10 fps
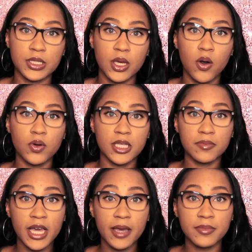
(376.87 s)
So
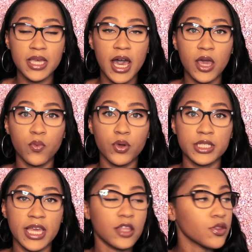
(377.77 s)
sometimes I will
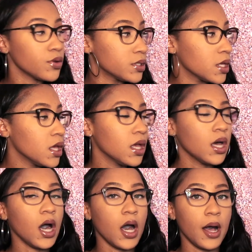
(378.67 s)
take those
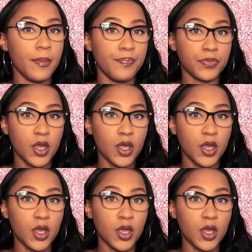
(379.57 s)
um,